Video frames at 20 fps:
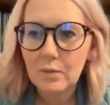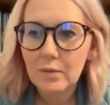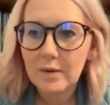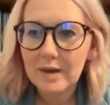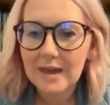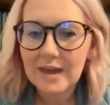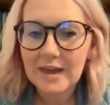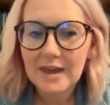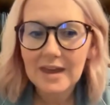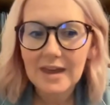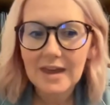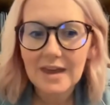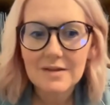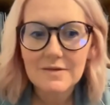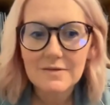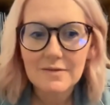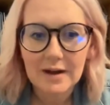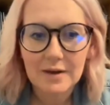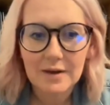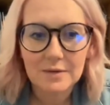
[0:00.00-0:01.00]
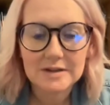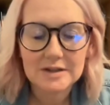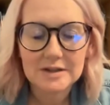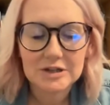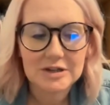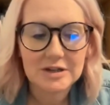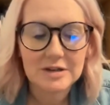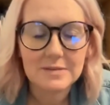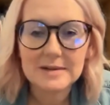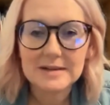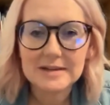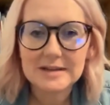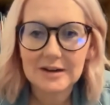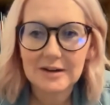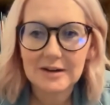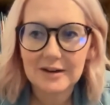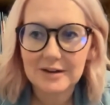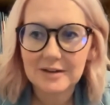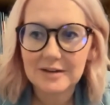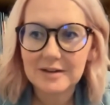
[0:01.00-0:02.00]
we can requisition
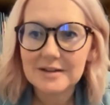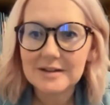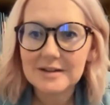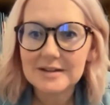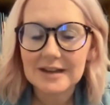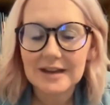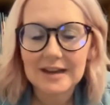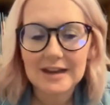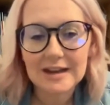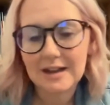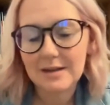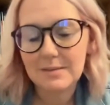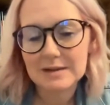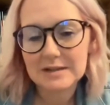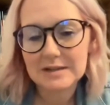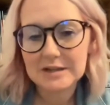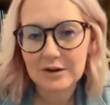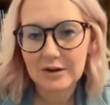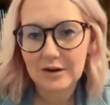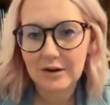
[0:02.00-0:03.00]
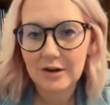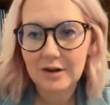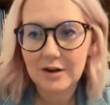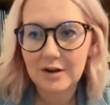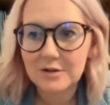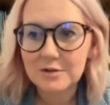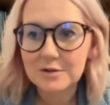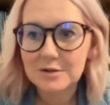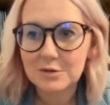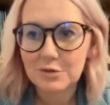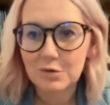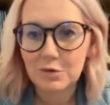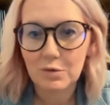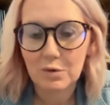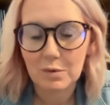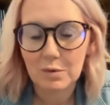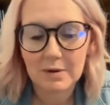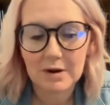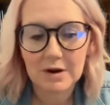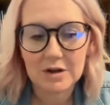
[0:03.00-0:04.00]
materials, any material, in our school
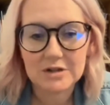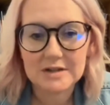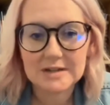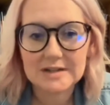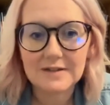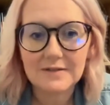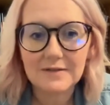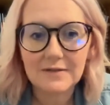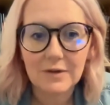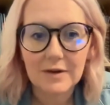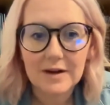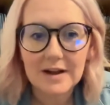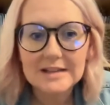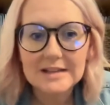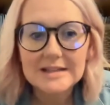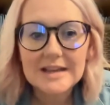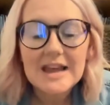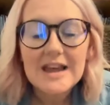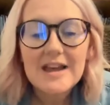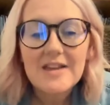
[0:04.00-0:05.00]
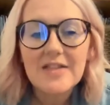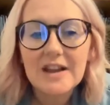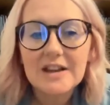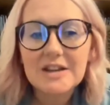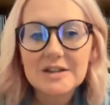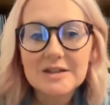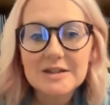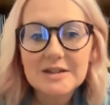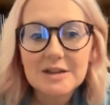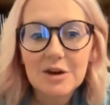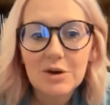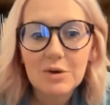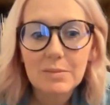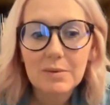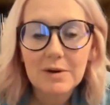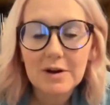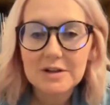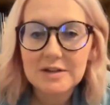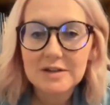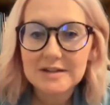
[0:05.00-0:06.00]
will purchase it for us. They just don't
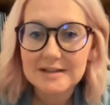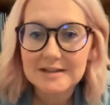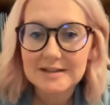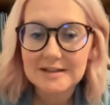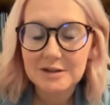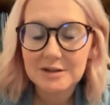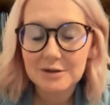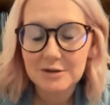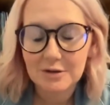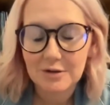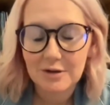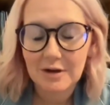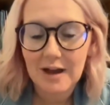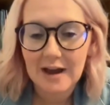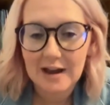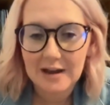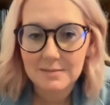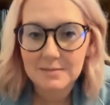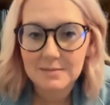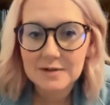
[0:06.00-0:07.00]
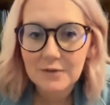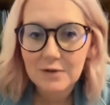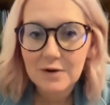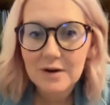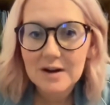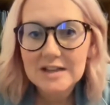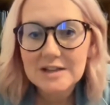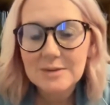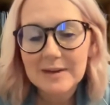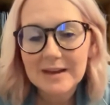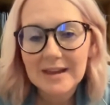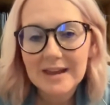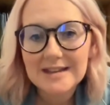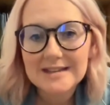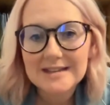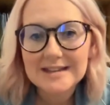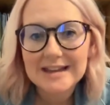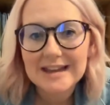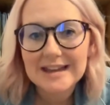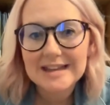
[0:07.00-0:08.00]
purchase digital items for us
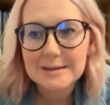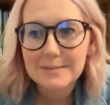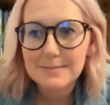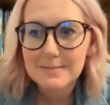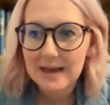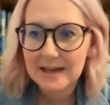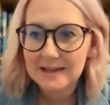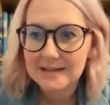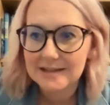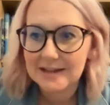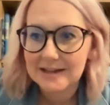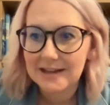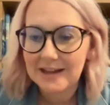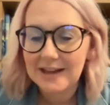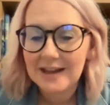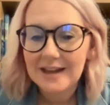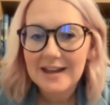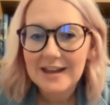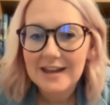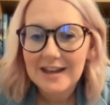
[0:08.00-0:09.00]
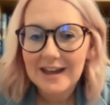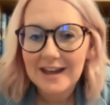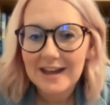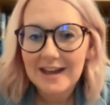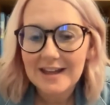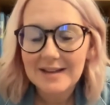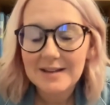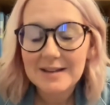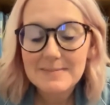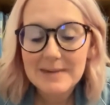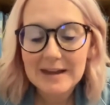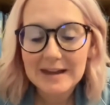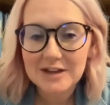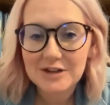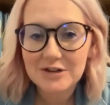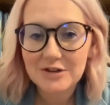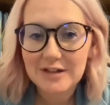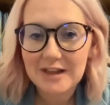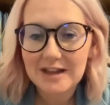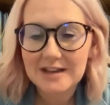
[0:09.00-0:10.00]
because it gets messy making
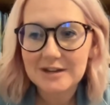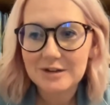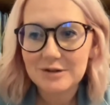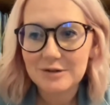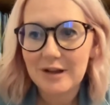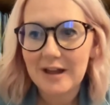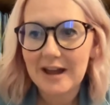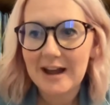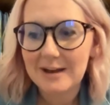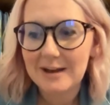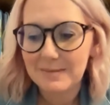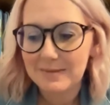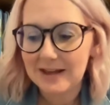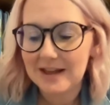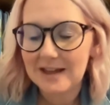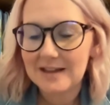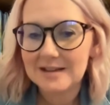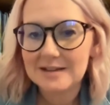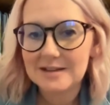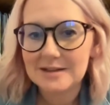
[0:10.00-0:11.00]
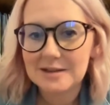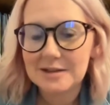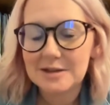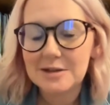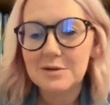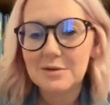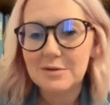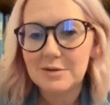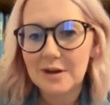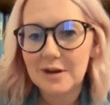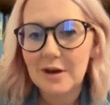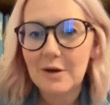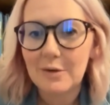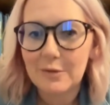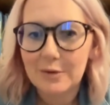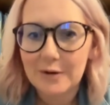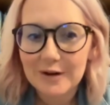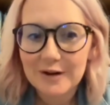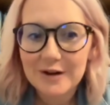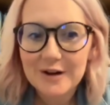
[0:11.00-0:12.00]
sure that digital item gets to the
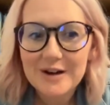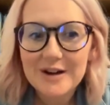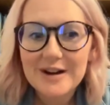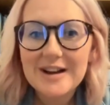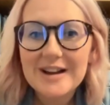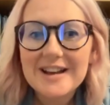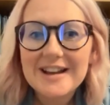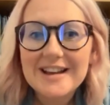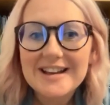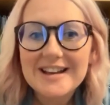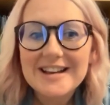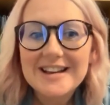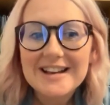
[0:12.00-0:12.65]
owner. It